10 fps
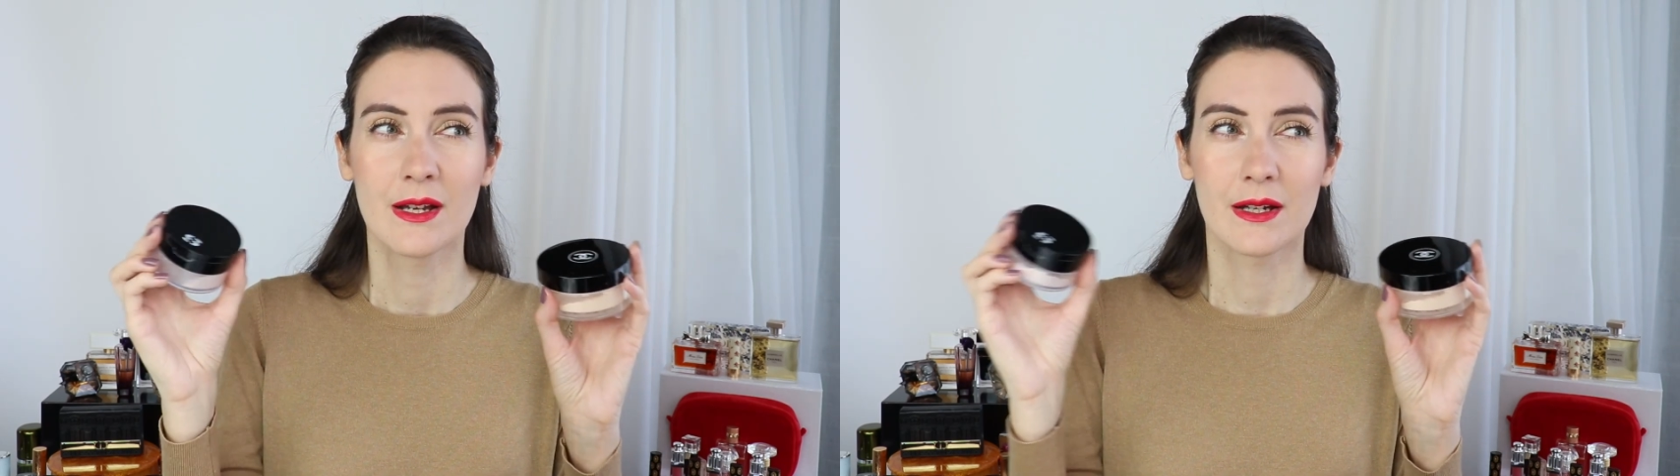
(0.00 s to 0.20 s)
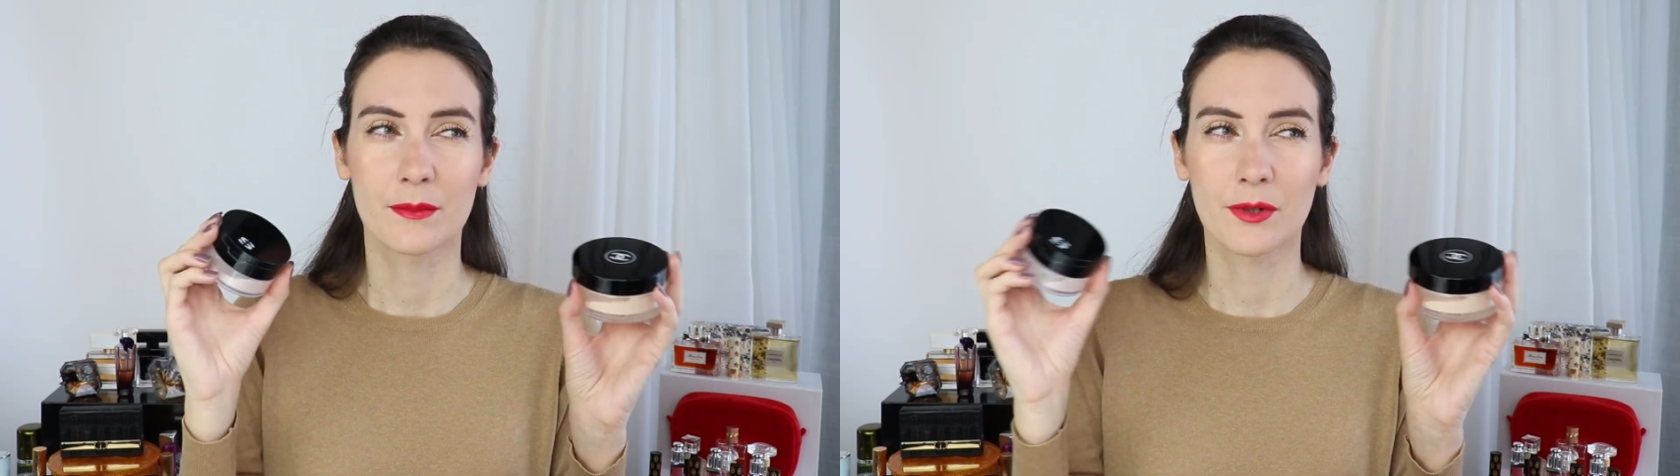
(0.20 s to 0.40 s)

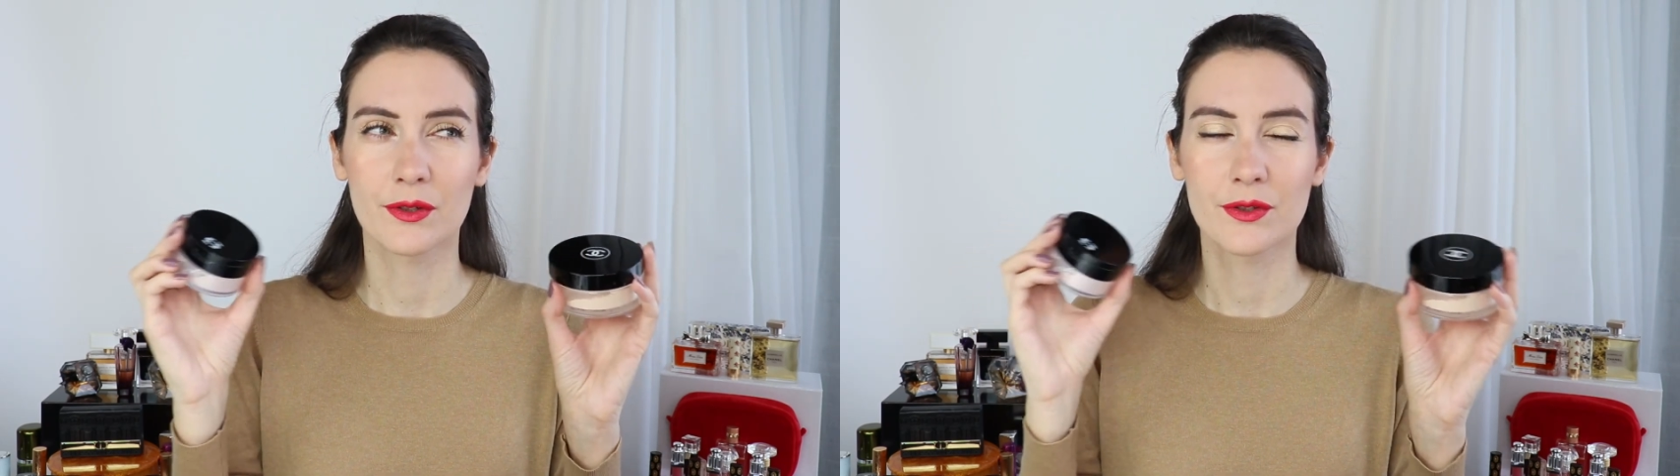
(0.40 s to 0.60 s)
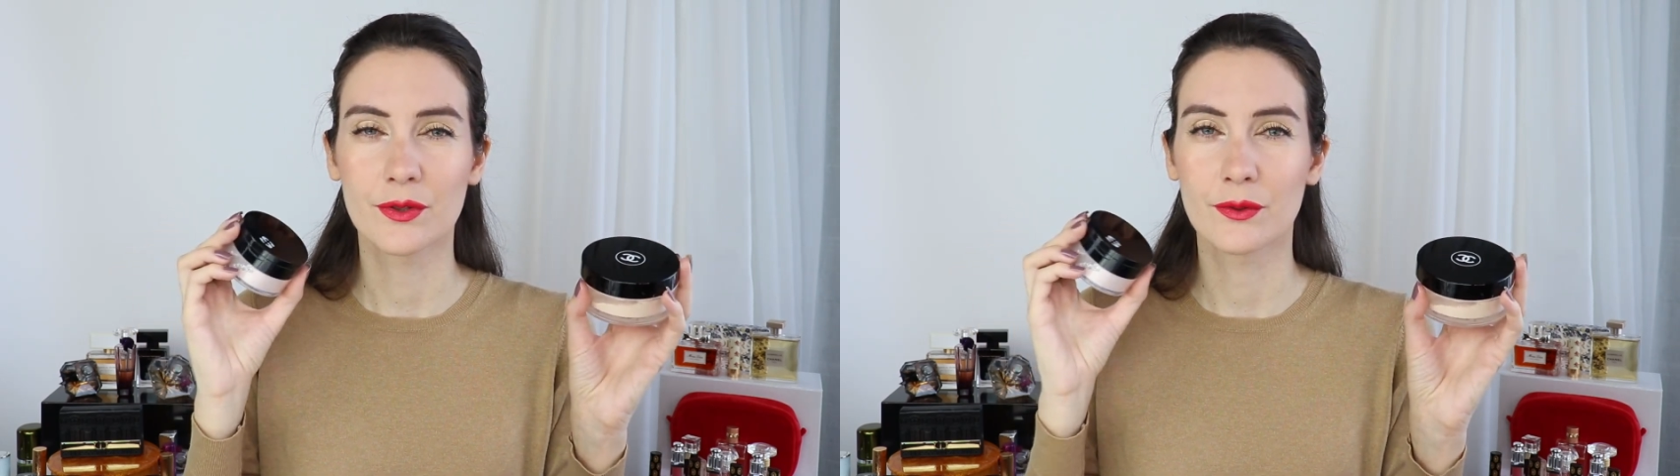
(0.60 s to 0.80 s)
and I'm
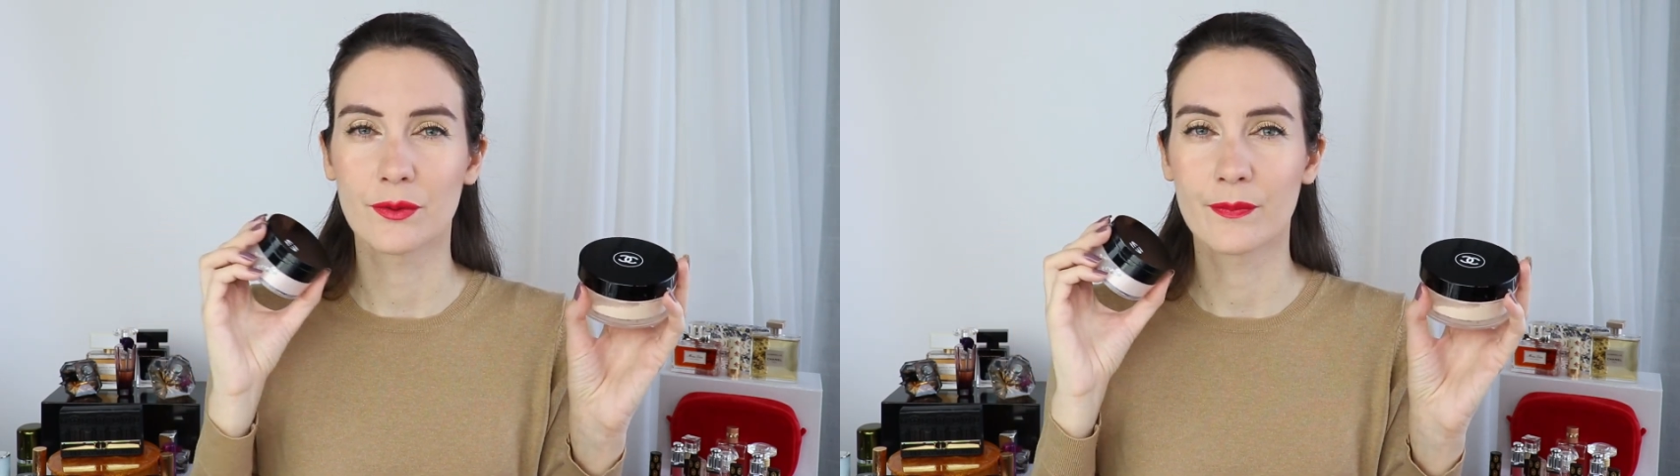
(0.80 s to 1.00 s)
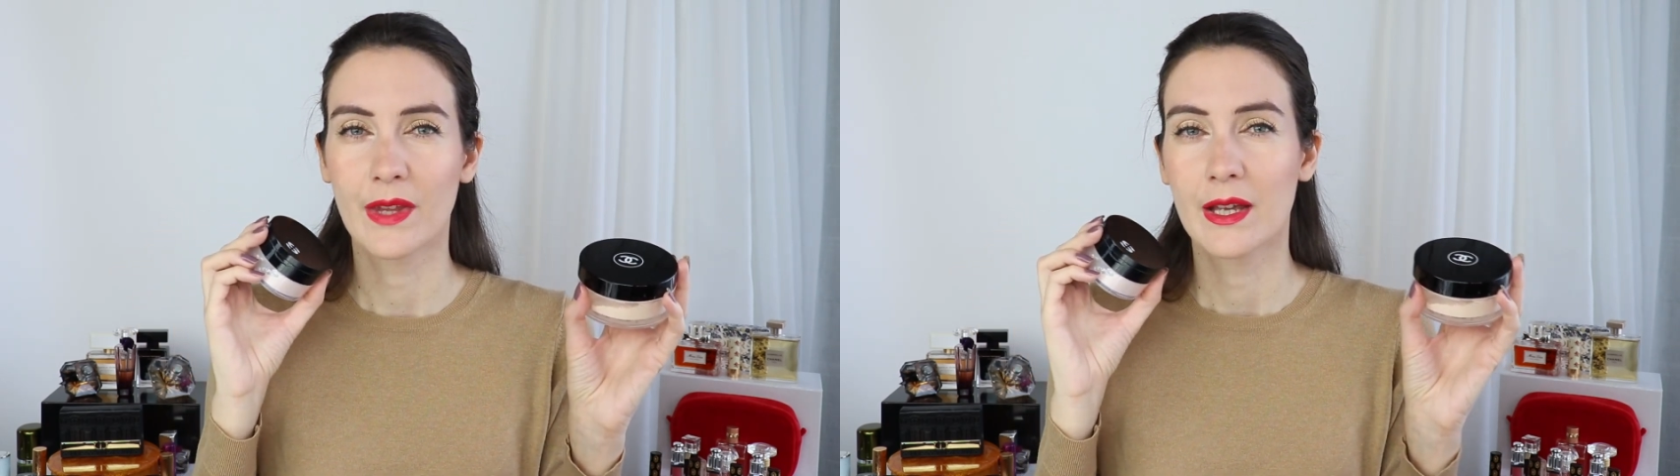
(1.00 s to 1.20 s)
going
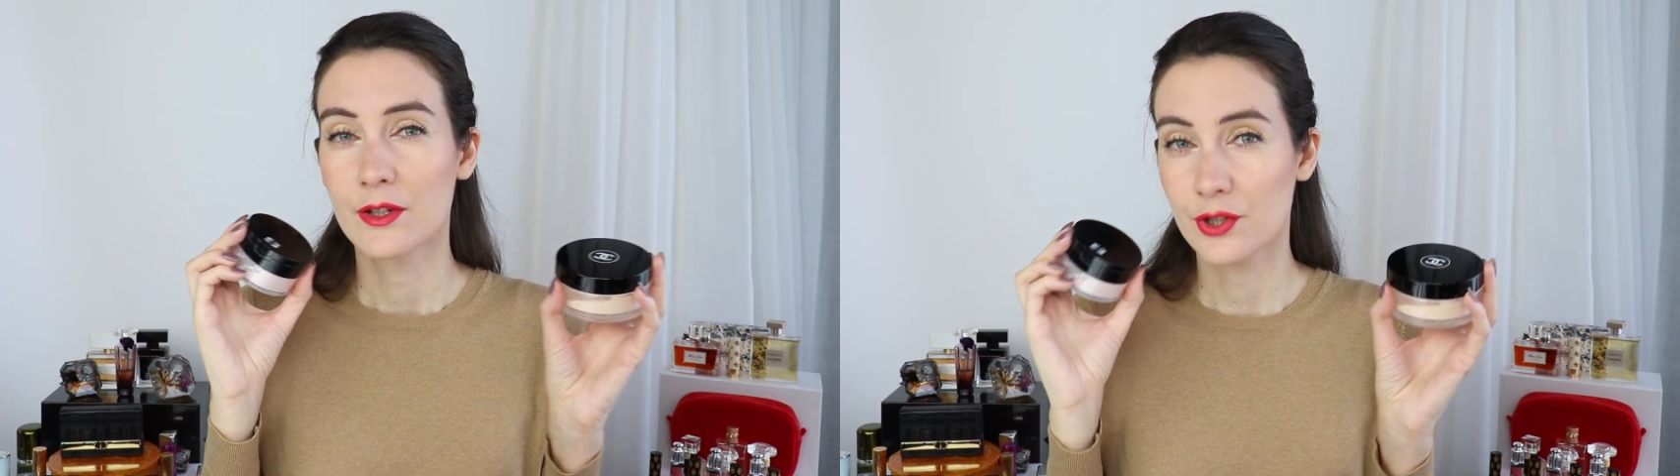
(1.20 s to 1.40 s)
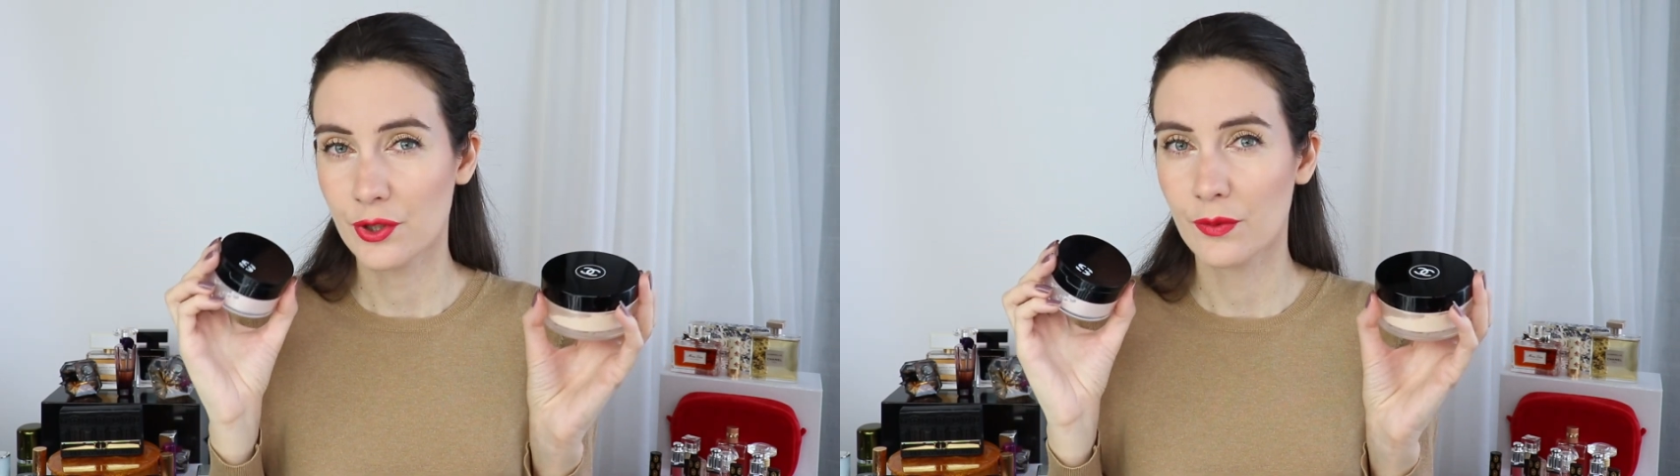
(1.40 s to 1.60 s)
to
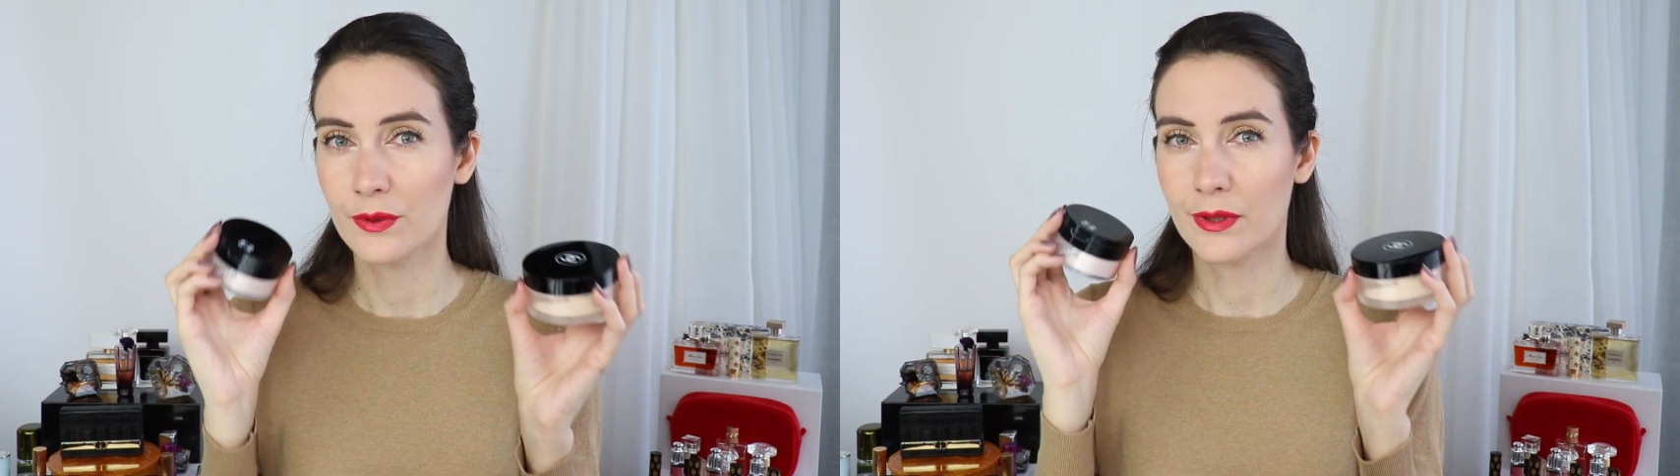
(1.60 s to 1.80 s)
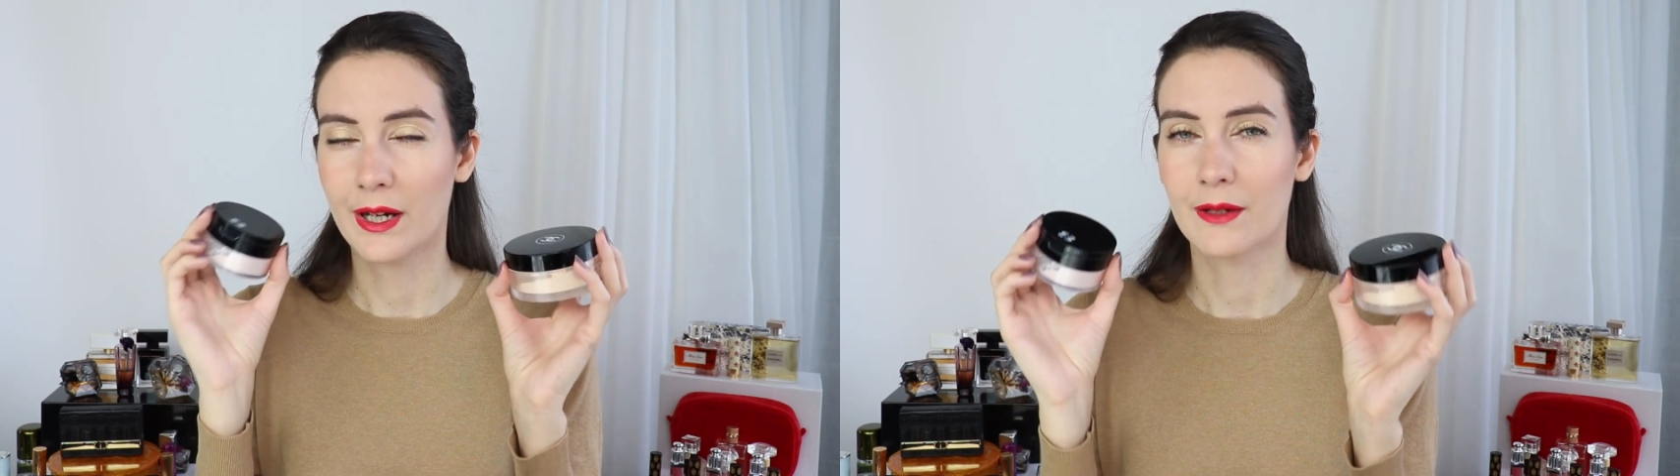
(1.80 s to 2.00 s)
show
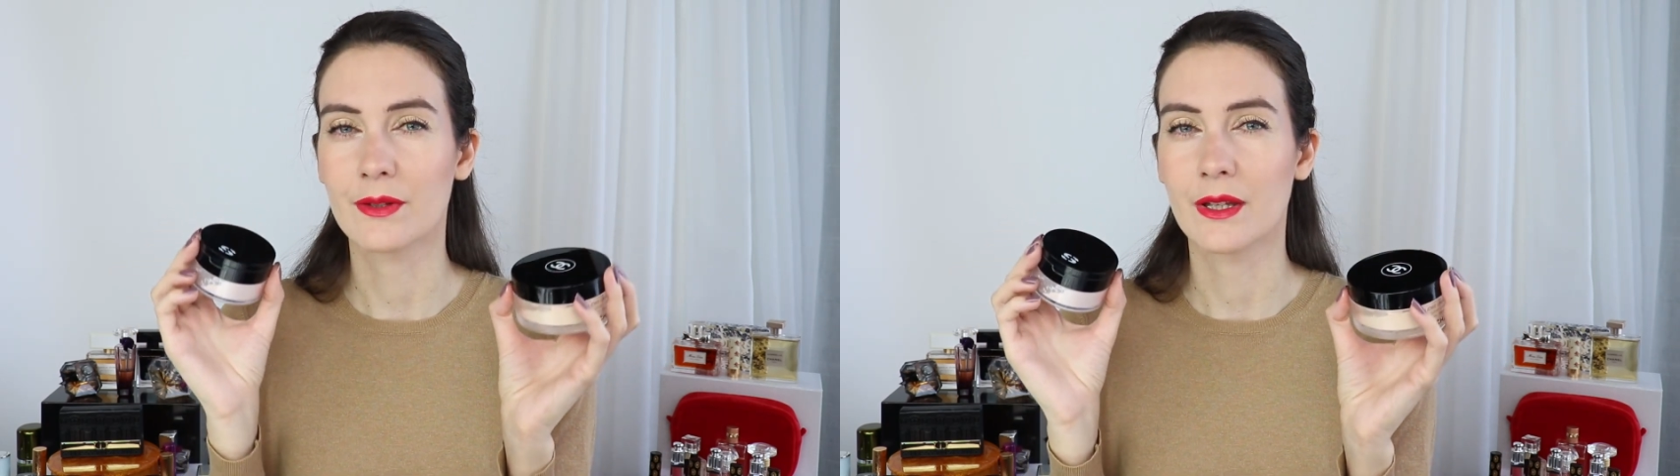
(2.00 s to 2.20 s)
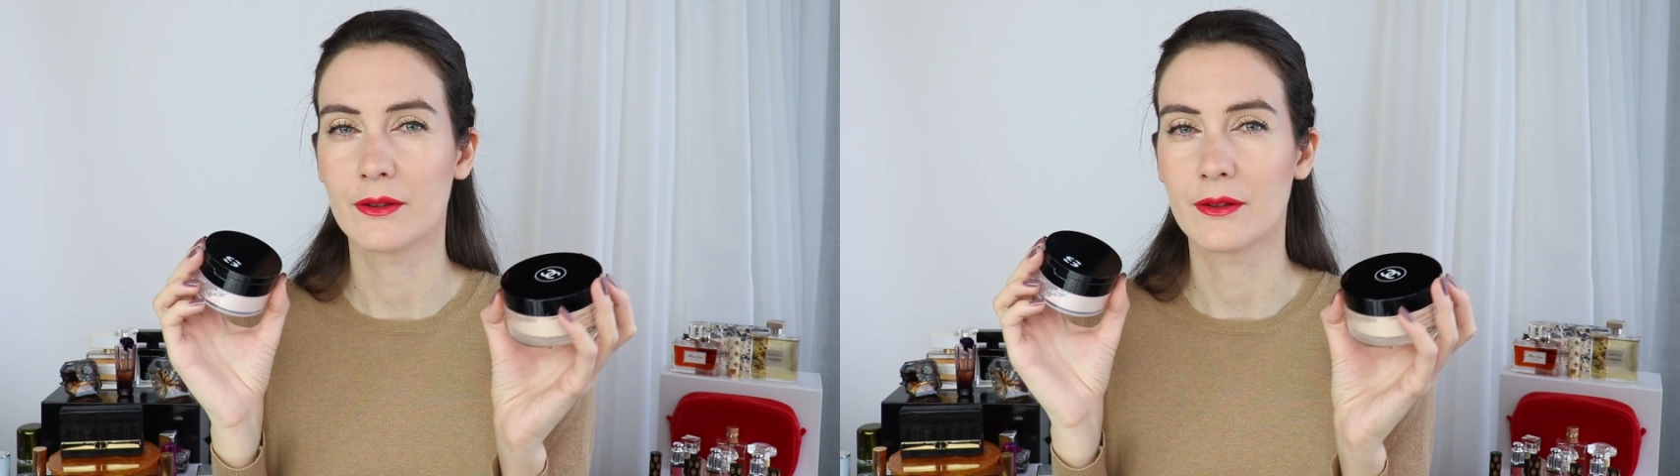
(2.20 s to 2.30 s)
you how they